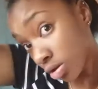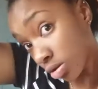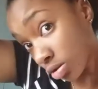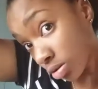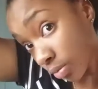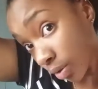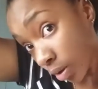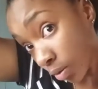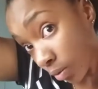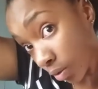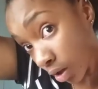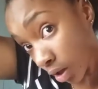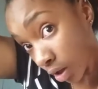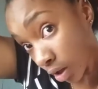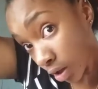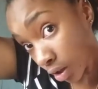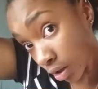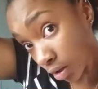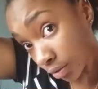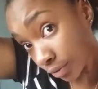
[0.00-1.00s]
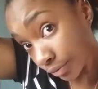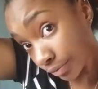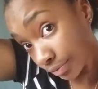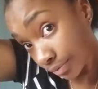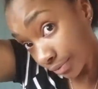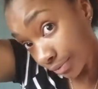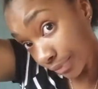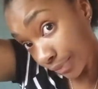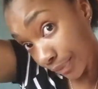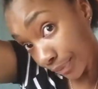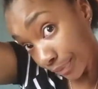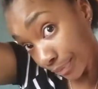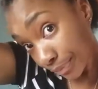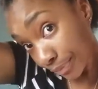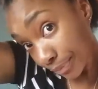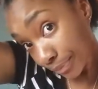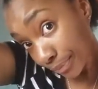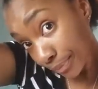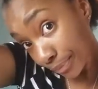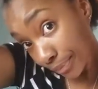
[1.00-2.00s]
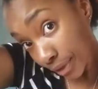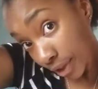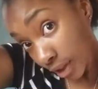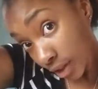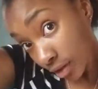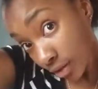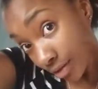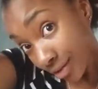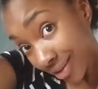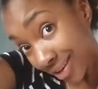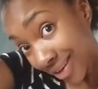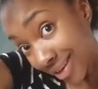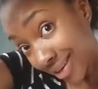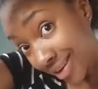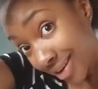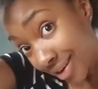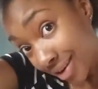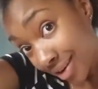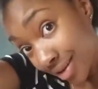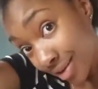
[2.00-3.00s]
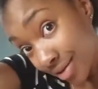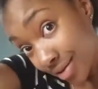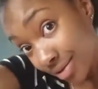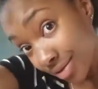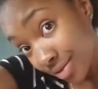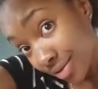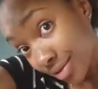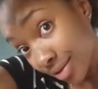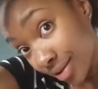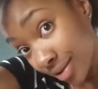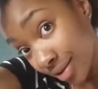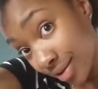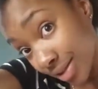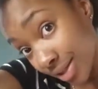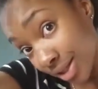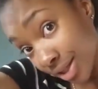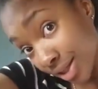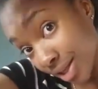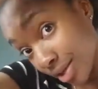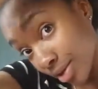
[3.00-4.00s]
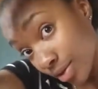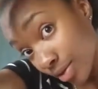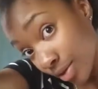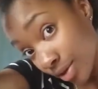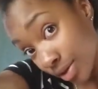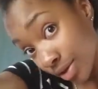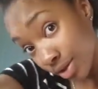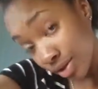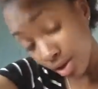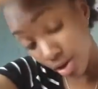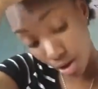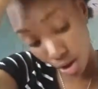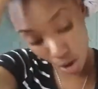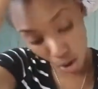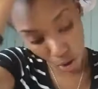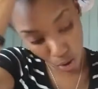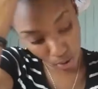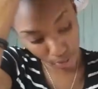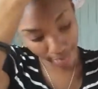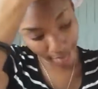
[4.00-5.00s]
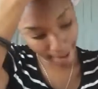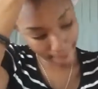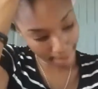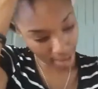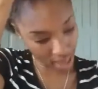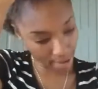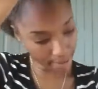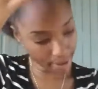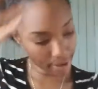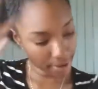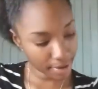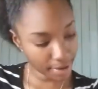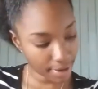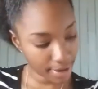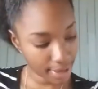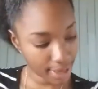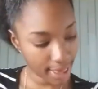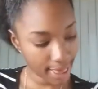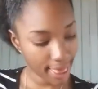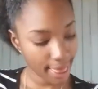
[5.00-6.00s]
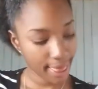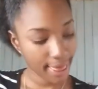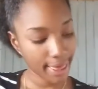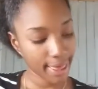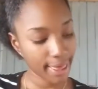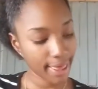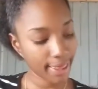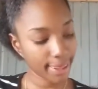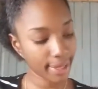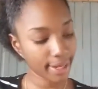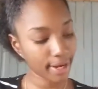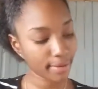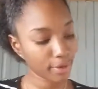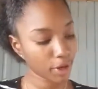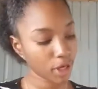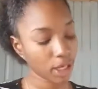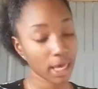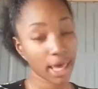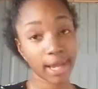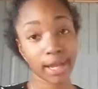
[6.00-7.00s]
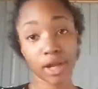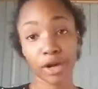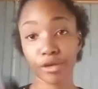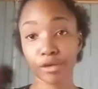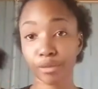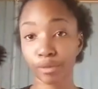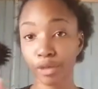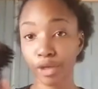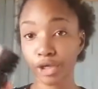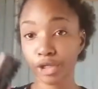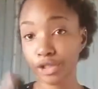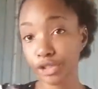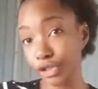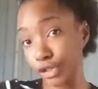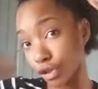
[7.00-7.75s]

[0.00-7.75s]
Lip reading: Spray water. It's gonna equal there. The equal is gonna hold that baby. And then I'm gonna get another brush.